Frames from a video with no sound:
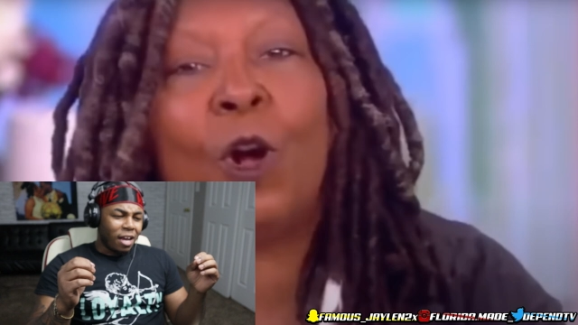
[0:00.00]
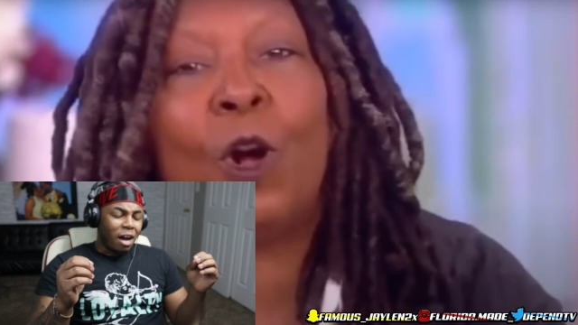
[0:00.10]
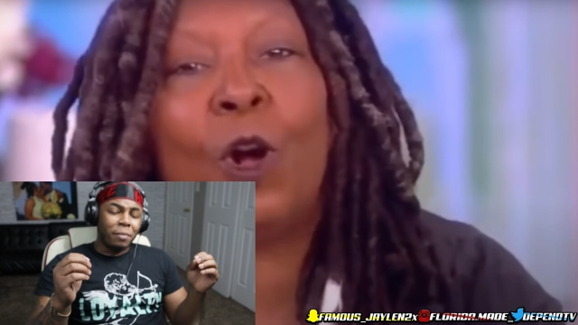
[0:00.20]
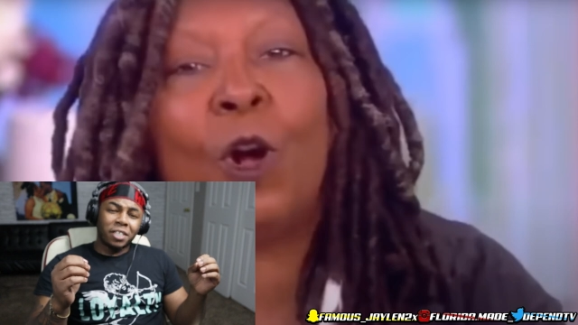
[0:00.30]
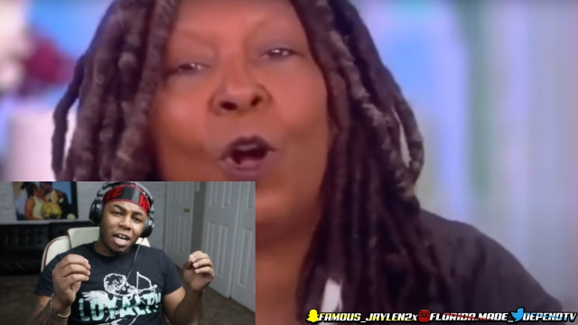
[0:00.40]

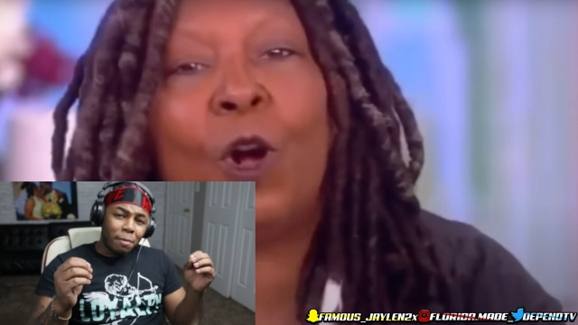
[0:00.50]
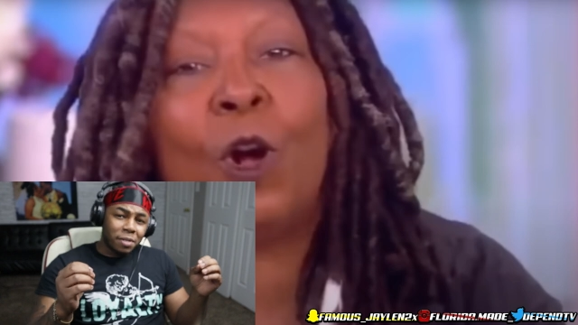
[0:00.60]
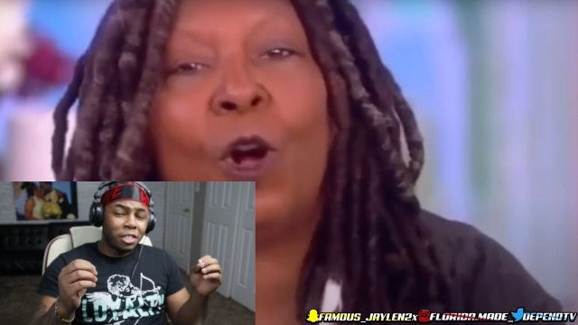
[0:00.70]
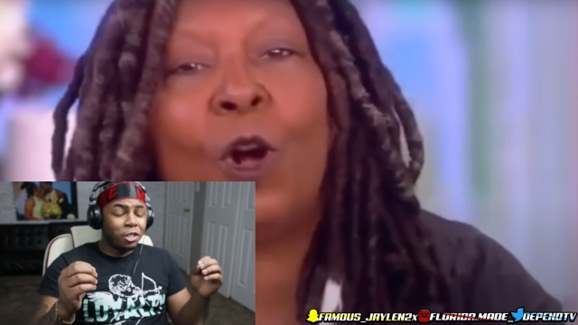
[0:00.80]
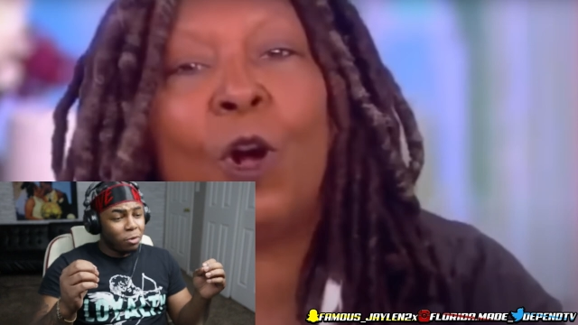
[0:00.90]
Speaker 1: how much common
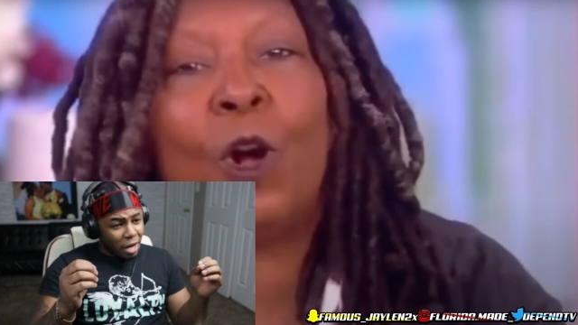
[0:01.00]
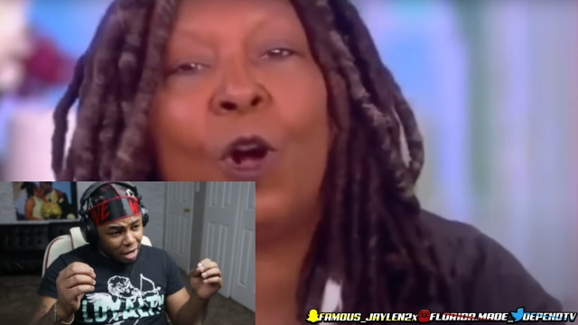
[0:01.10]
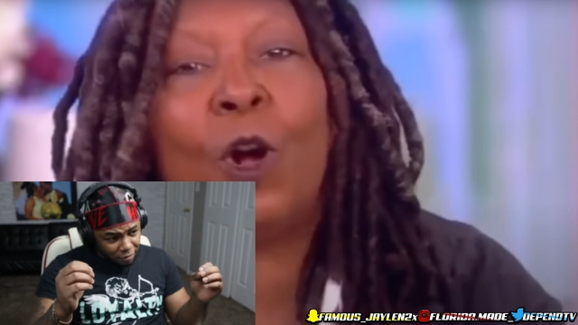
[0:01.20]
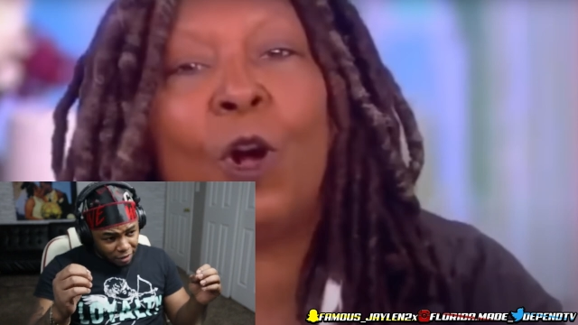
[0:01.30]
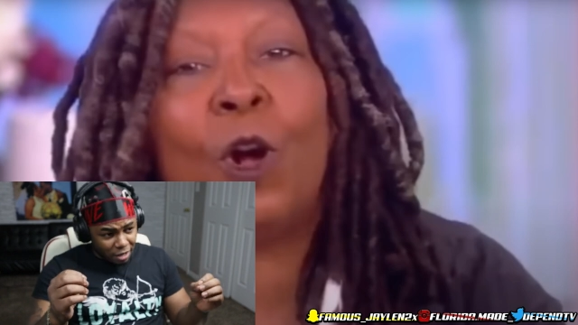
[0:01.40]
sense you
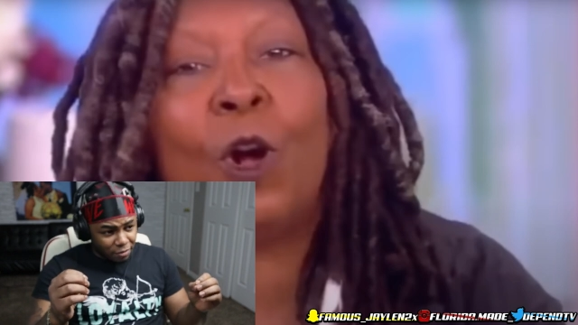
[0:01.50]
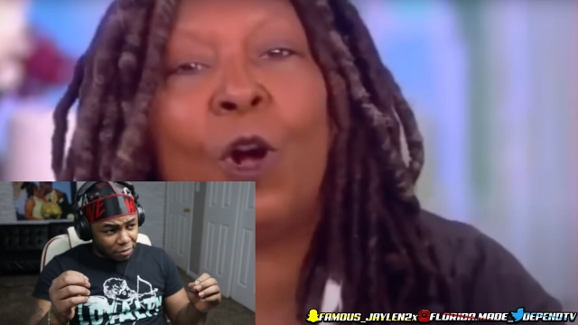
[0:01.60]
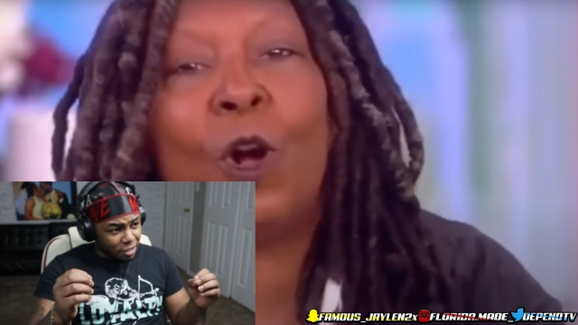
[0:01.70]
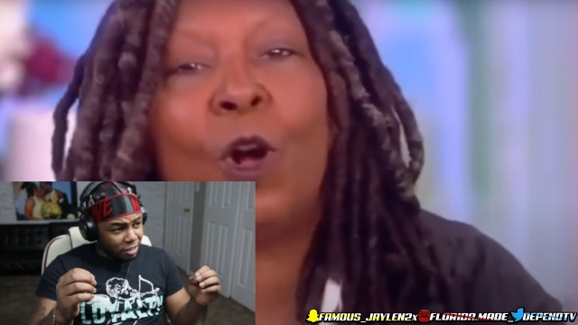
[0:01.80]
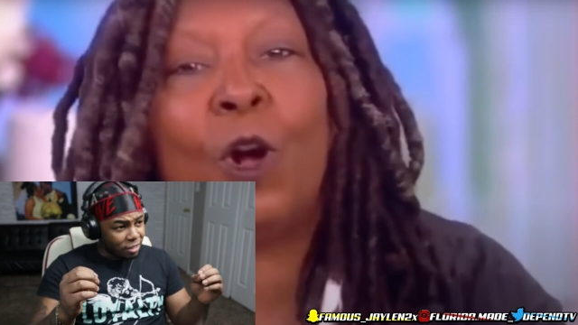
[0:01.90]
have
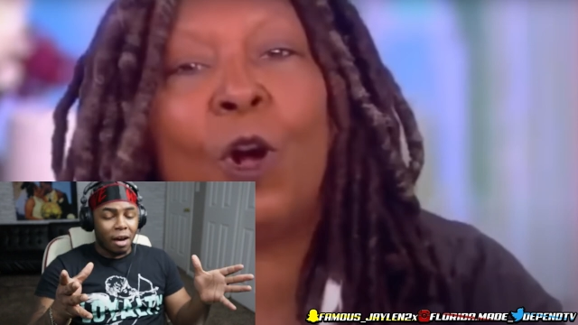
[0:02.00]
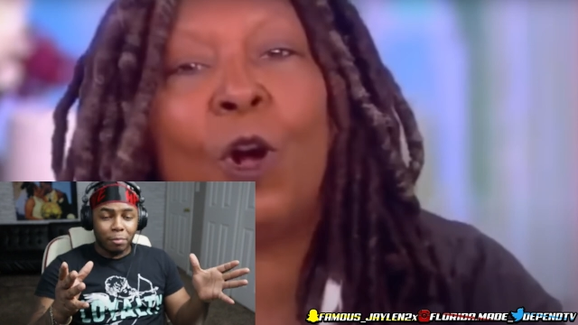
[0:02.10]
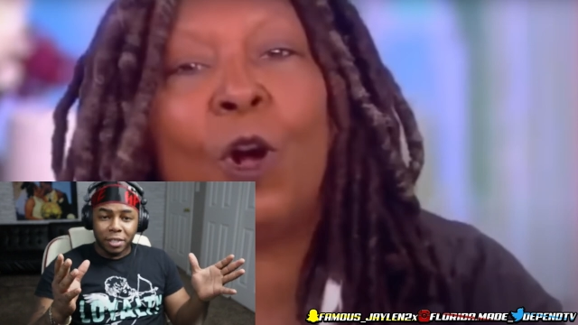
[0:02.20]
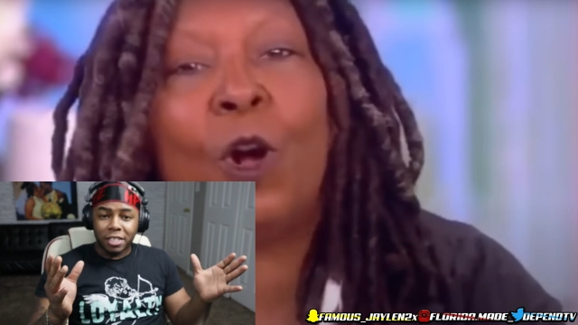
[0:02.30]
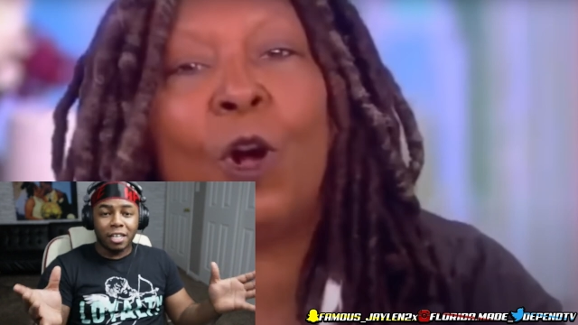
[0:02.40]
left. I'm
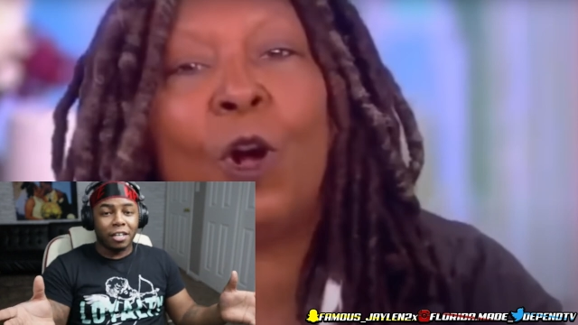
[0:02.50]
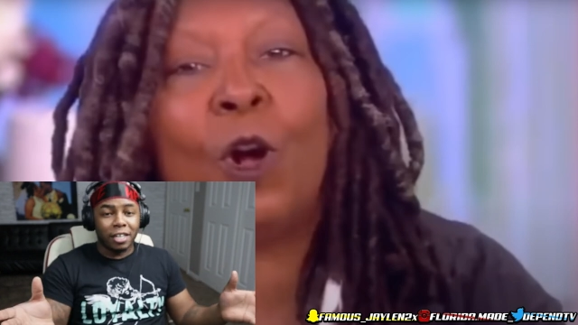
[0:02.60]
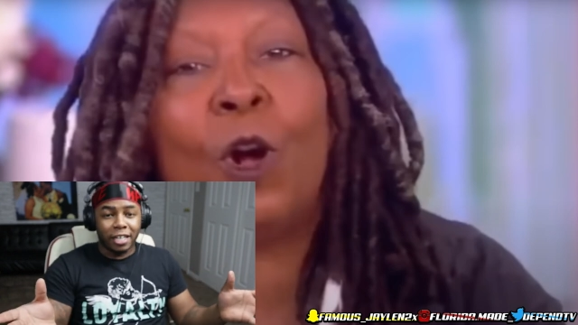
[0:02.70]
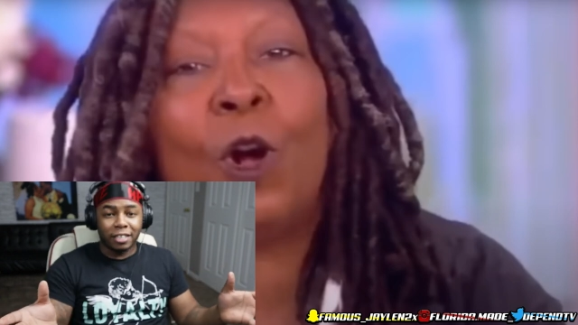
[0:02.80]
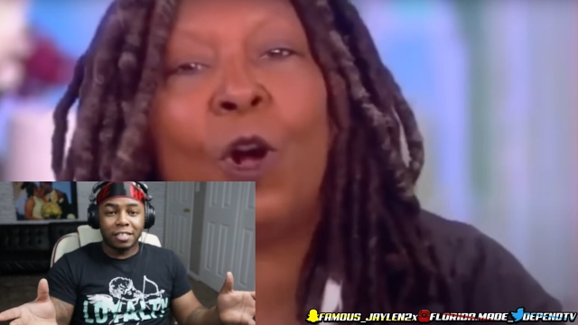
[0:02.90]
going to just tell you
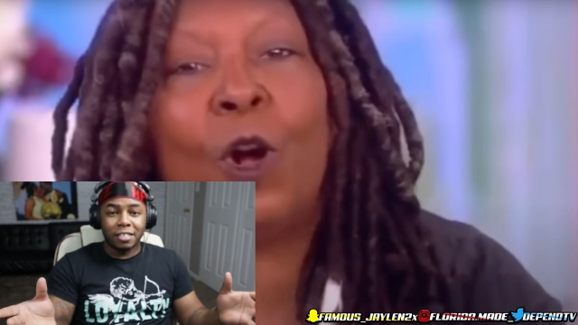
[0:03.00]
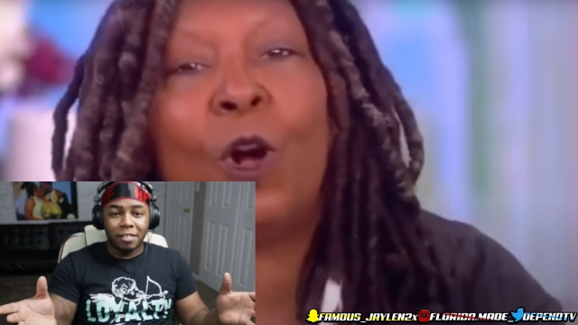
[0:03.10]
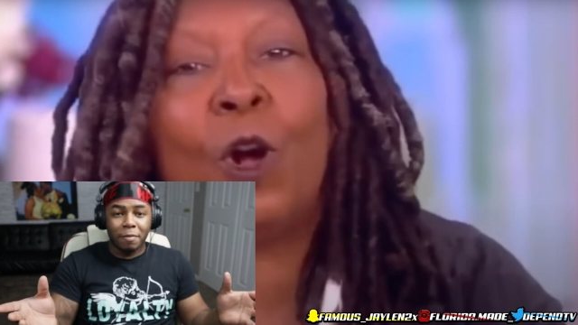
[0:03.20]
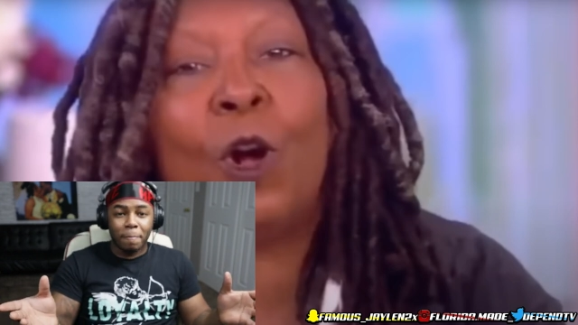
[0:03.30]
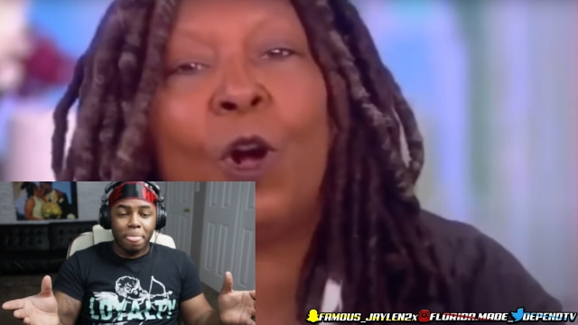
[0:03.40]
like
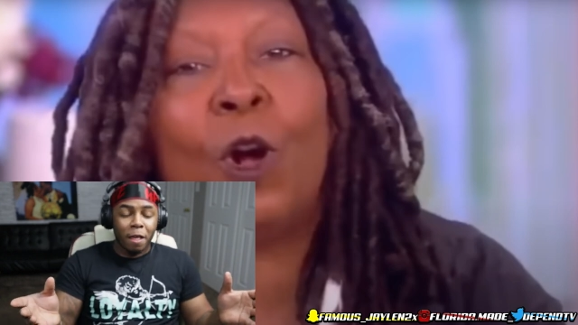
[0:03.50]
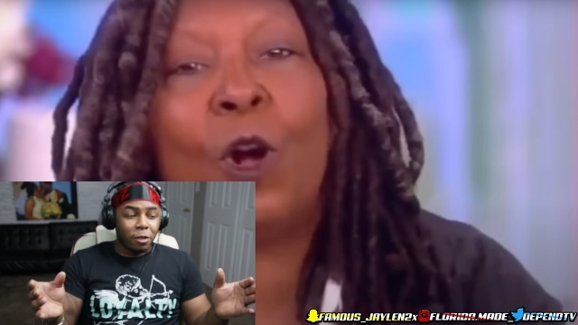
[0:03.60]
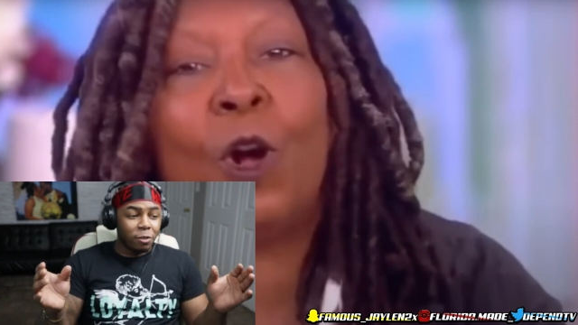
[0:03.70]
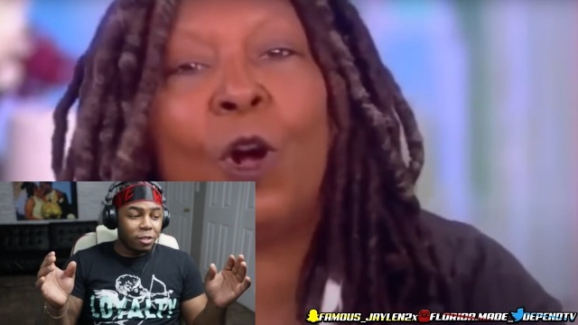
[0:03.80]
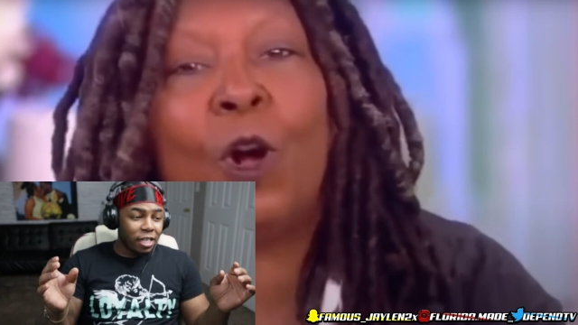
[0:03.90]
this.
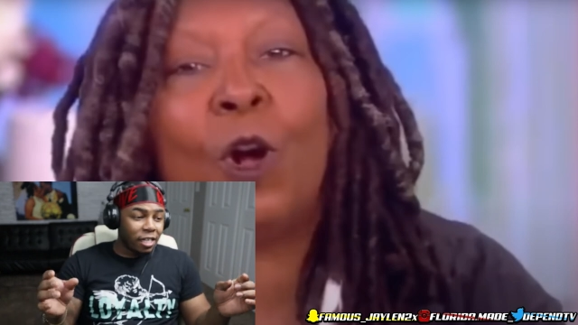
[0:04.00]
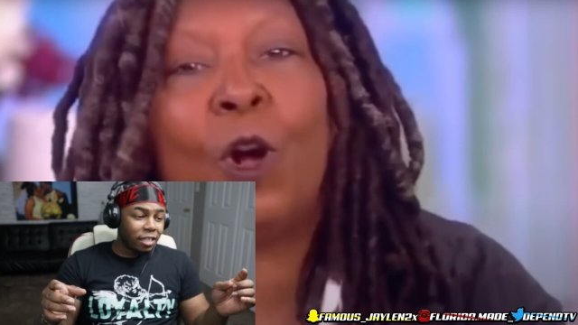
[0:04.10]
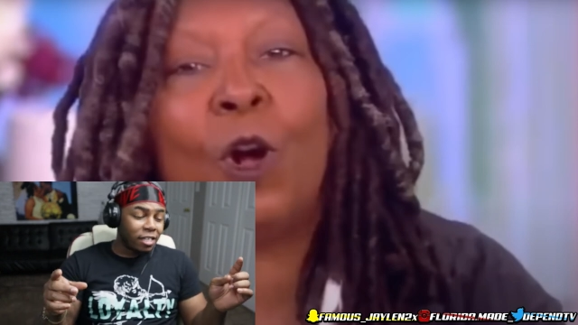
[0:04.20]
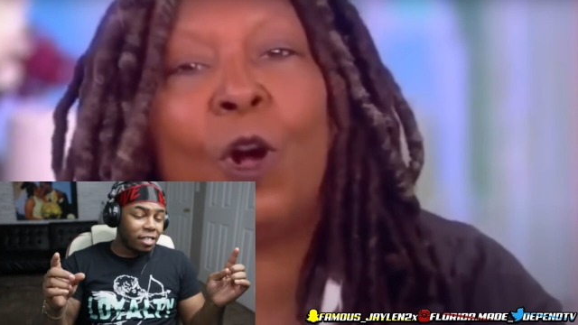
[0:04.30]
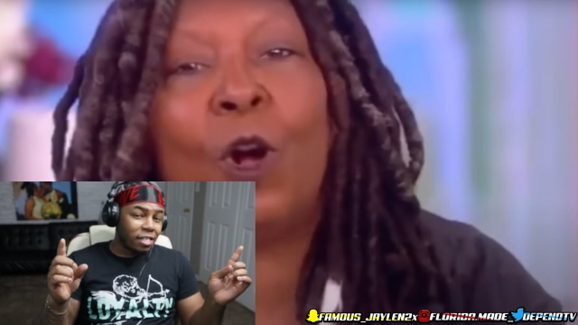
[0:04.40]
You say that the